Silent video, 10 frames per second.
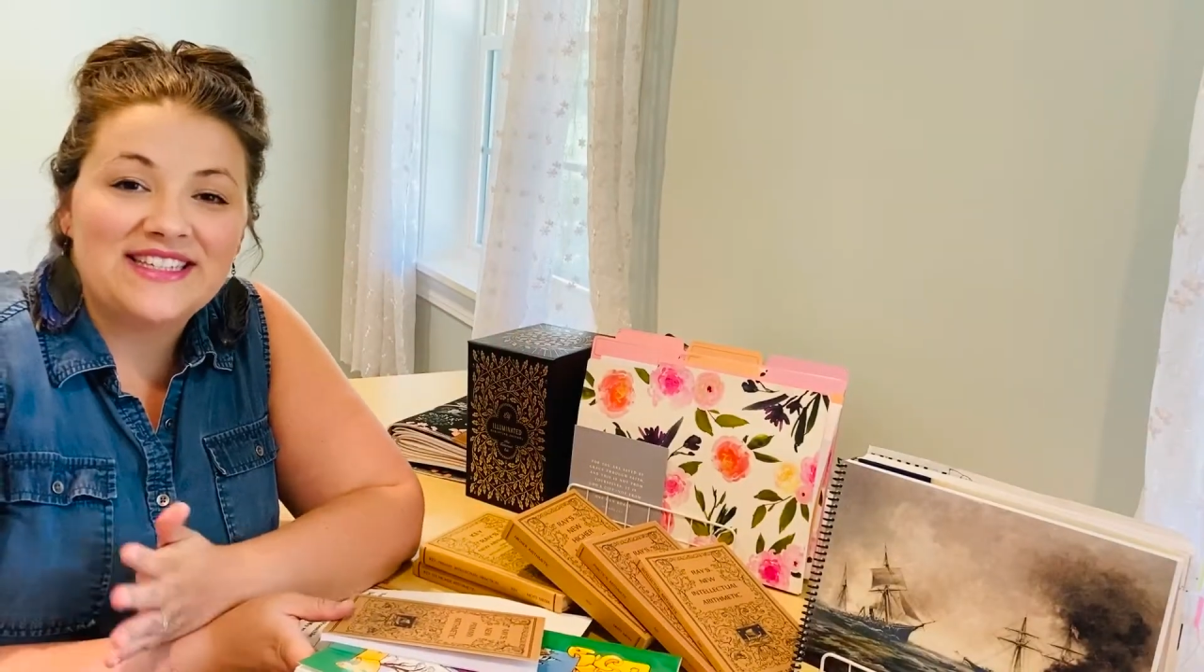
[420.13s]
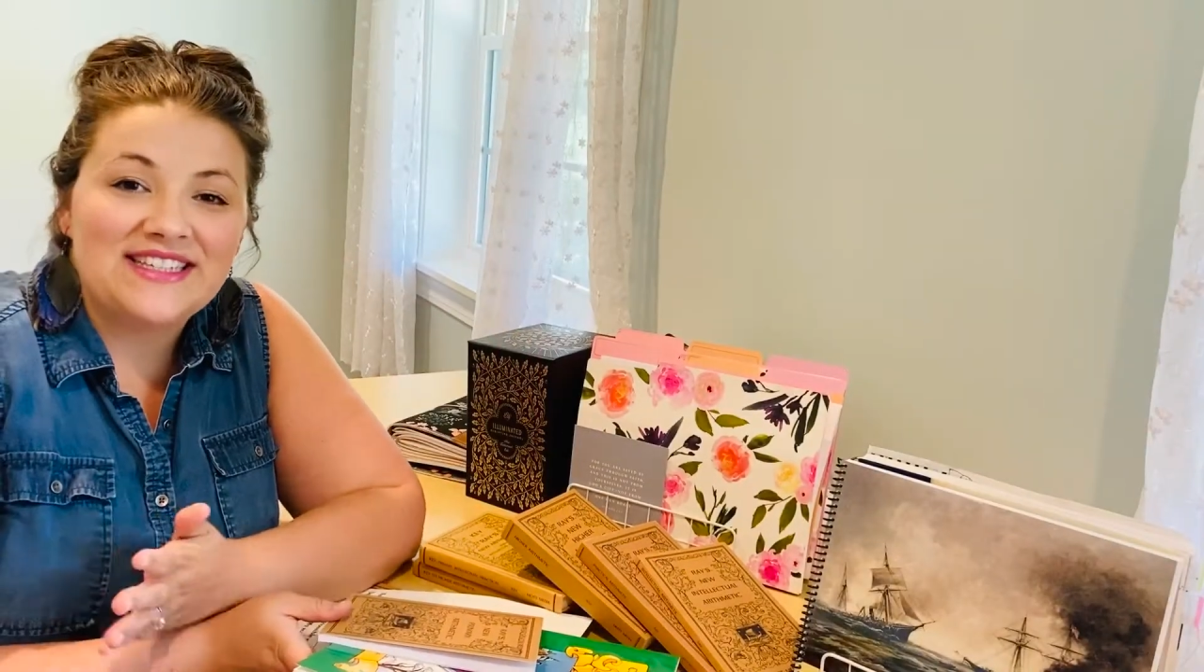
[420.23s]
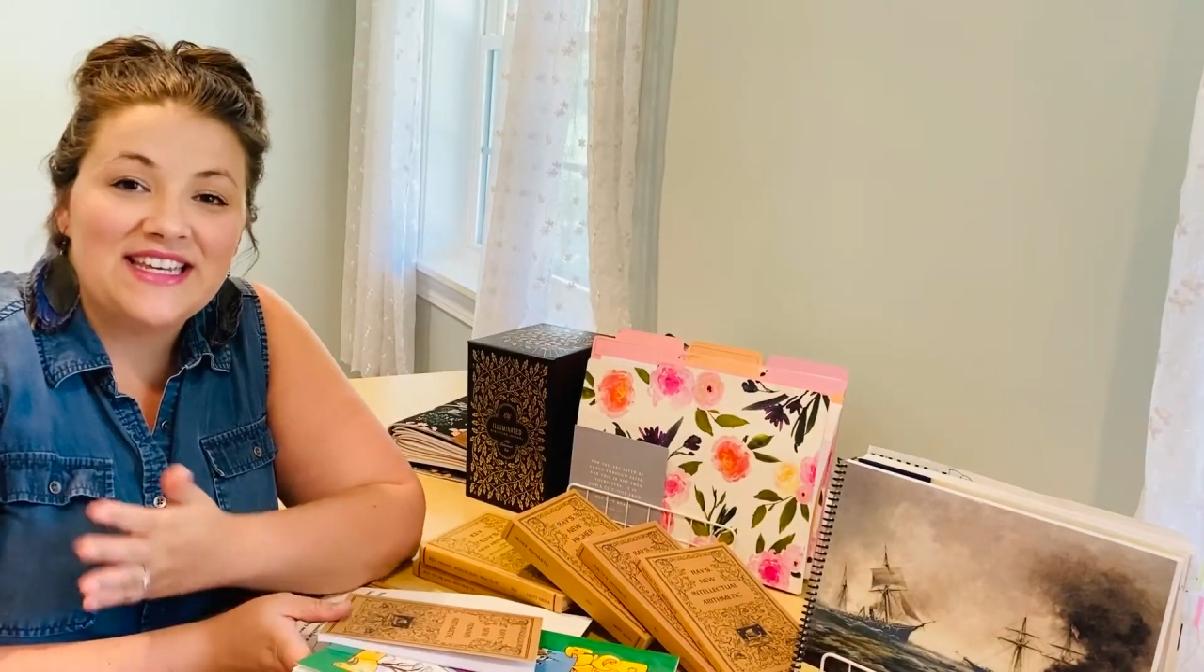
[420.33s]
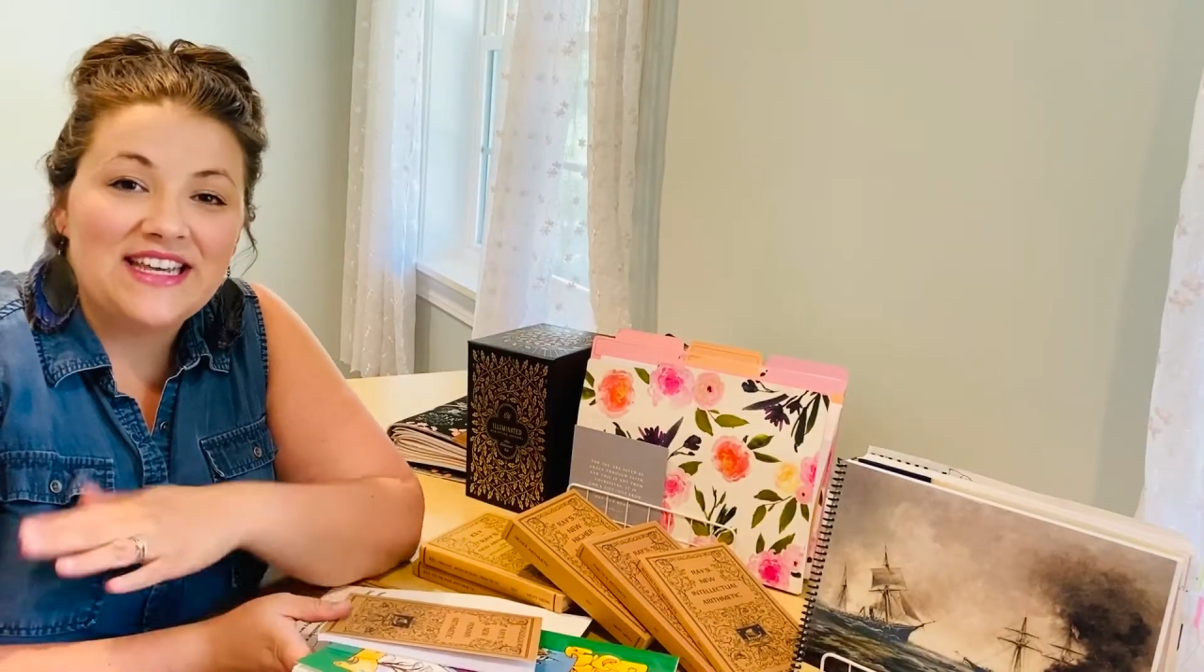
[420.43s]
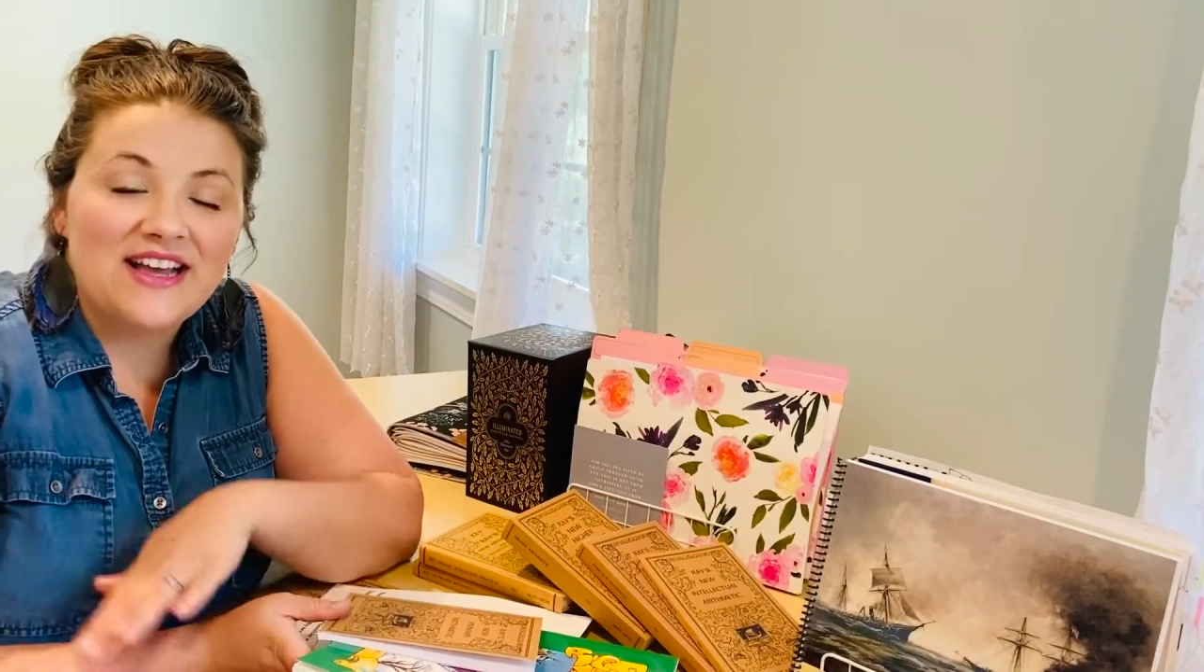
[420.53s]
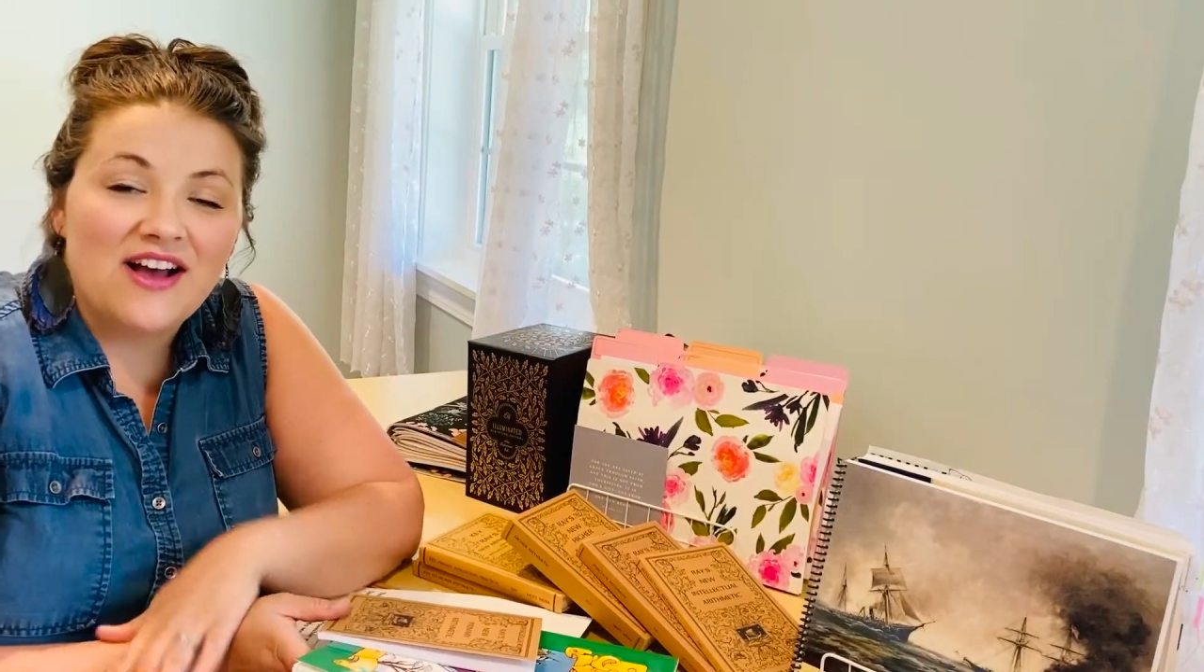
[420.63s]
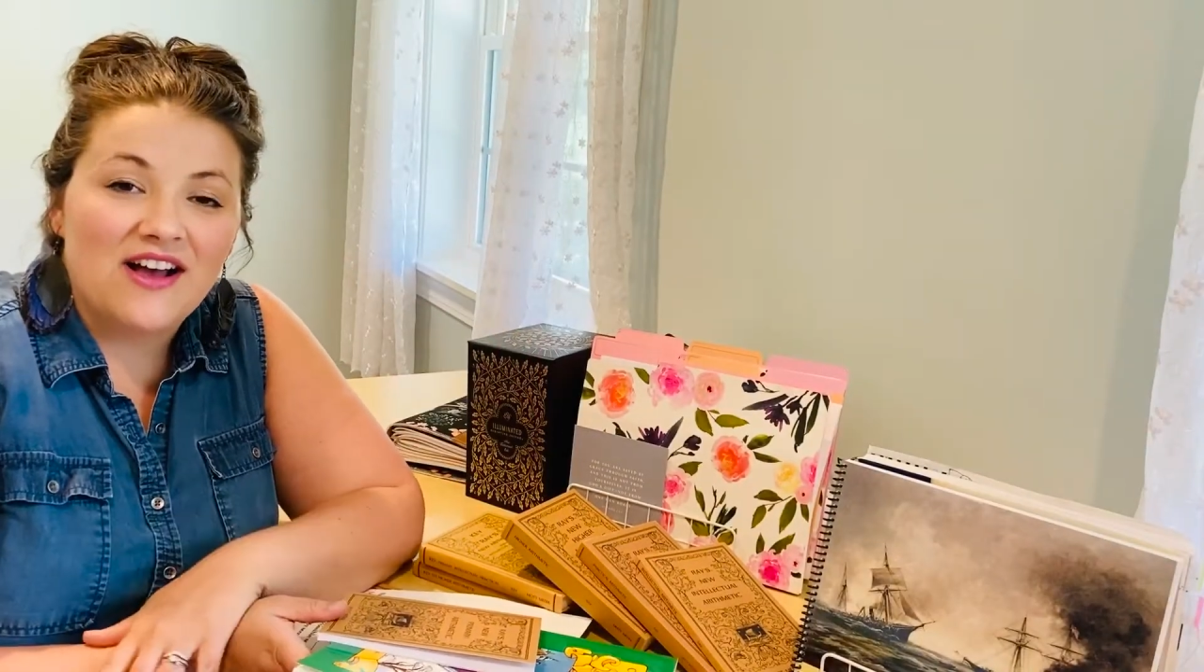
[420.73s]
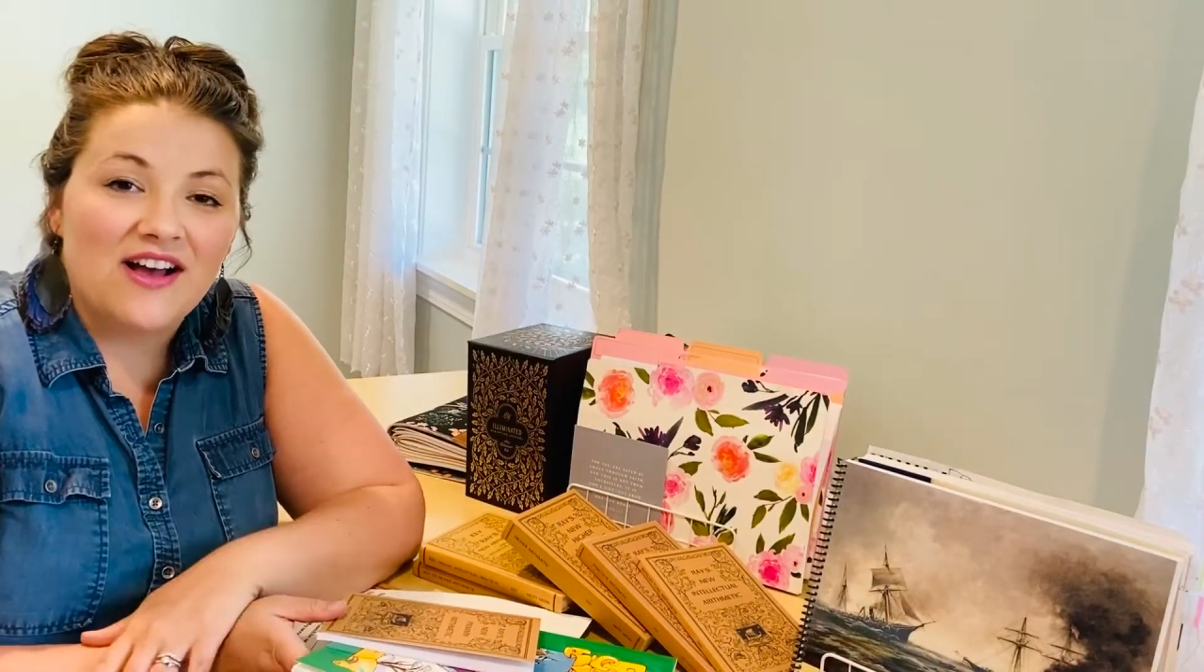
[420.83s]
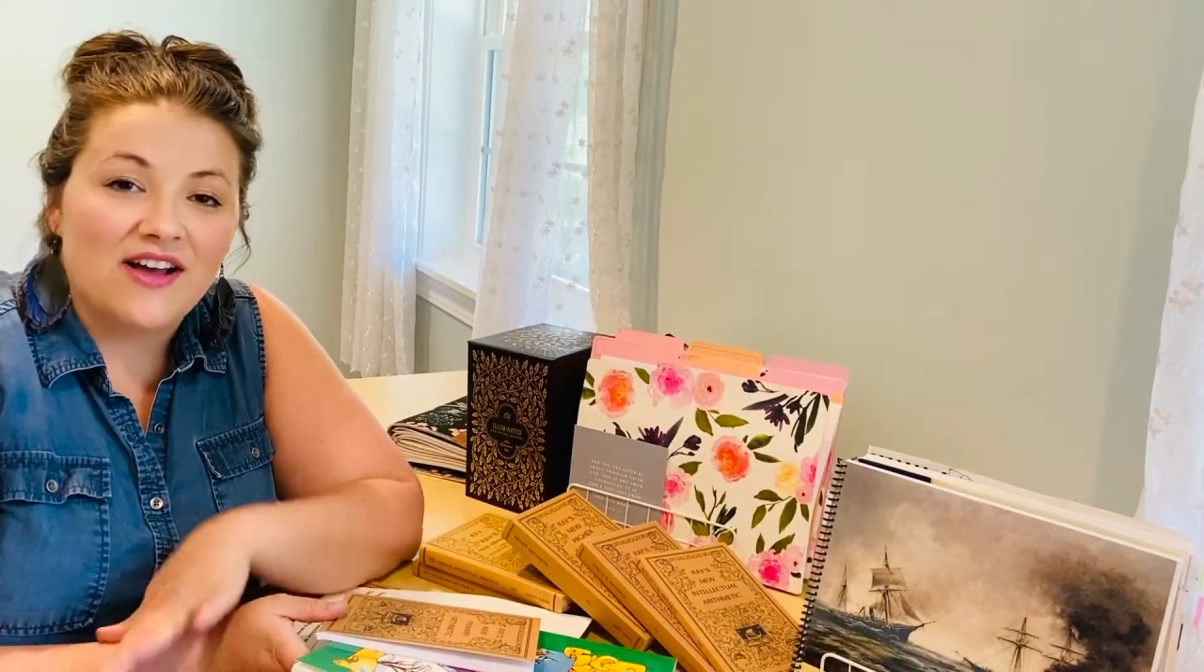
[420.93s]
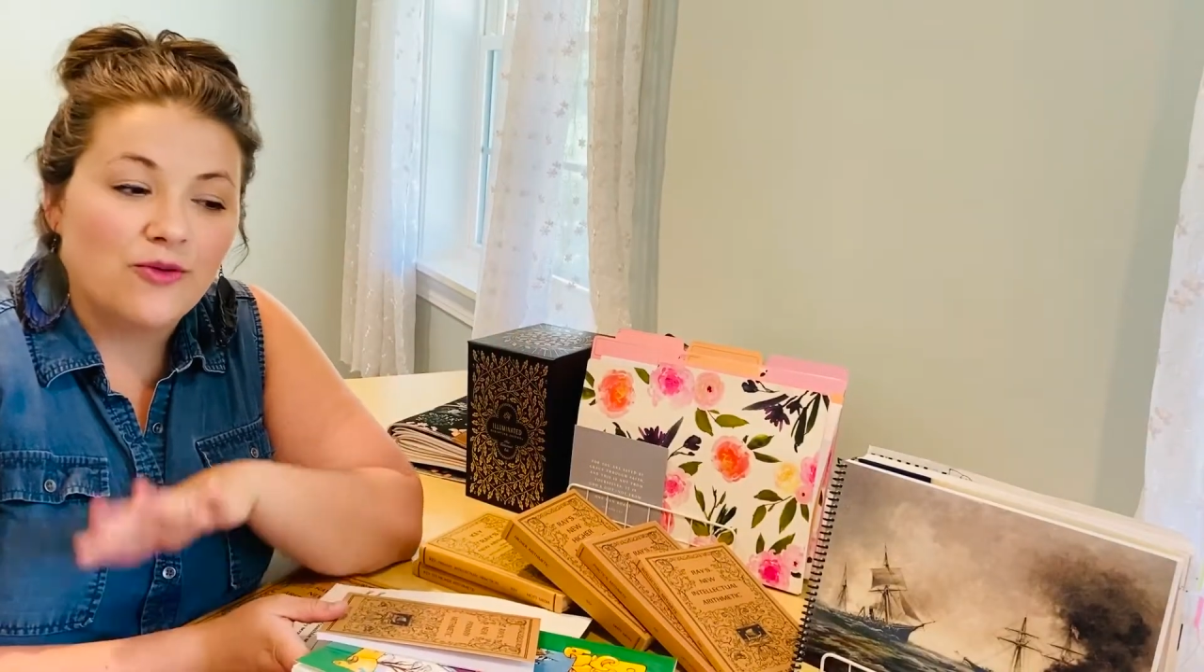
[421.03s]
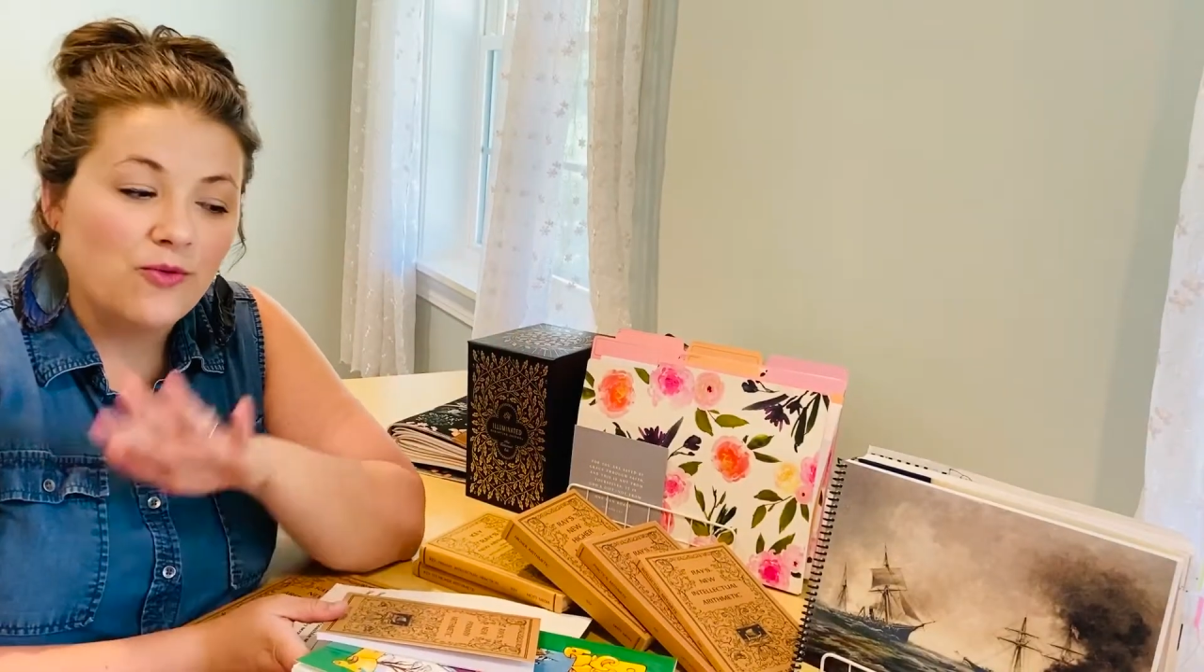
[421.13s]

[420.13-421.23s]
see uh,